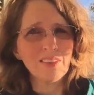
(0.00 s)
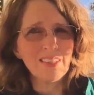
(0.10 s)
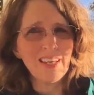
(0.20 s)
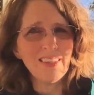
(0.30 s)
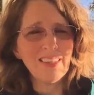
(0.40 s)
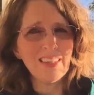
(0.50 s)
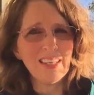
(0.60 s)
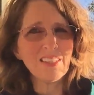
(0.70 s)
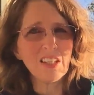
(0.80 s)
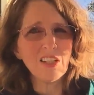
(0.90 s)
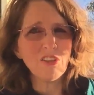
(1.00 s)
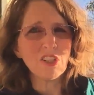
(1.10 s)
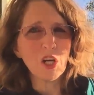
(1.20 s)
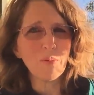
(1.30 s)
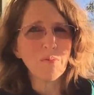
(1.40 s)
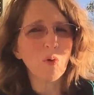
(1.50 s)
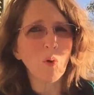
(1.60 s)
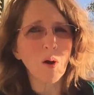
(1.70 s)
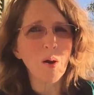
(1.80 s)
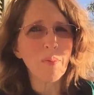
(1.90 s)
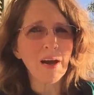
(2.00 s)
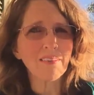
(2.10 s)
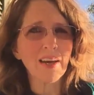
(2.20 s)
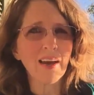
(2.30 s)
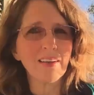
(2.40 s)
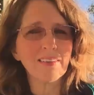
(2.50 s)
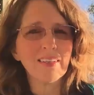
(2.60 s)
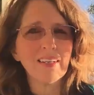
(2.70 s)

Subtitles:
You said this, can you tell me more about that?